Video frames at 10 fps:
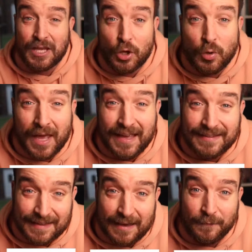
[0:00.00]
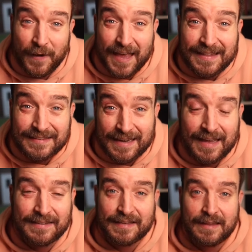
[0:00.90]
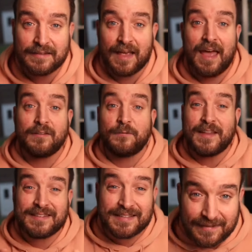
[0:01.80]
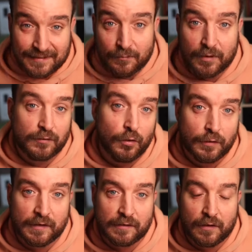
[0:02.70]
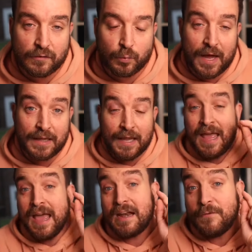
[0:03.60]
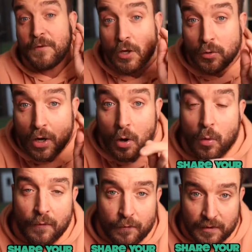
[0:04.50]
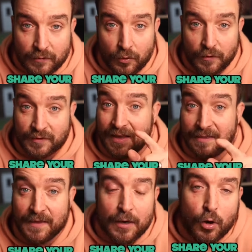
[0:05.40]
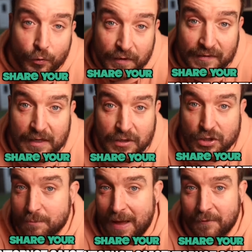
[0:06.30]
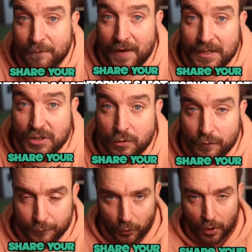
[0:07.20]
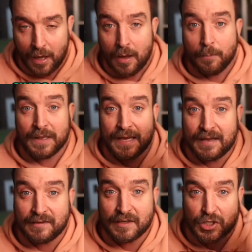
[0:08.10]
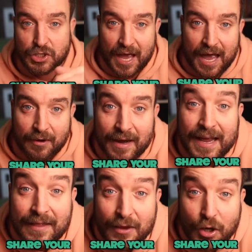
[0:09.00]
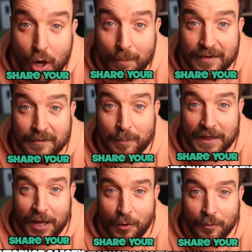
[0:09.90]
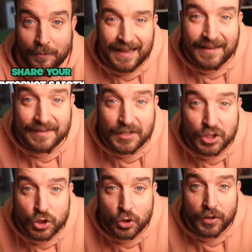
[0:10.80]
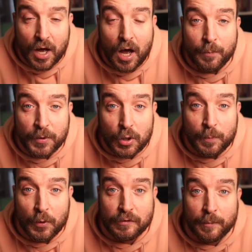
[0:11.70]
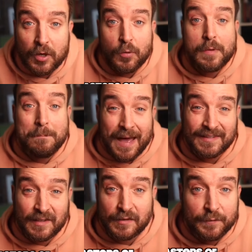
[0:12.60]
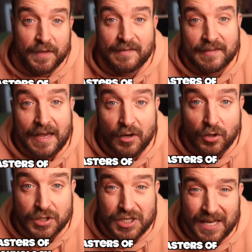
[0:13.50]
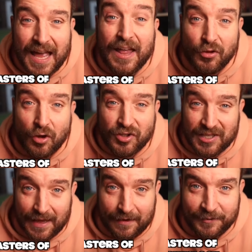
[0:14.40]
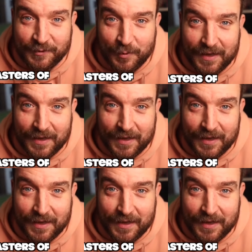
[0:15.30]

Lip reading: UK Safer Internet Centre has fantastic resources as well. And if you know of a resource that you think other teachers might find useful, please share it in the comments below. And let's ensure that our pupils are becoming masters of this technology and not slaves to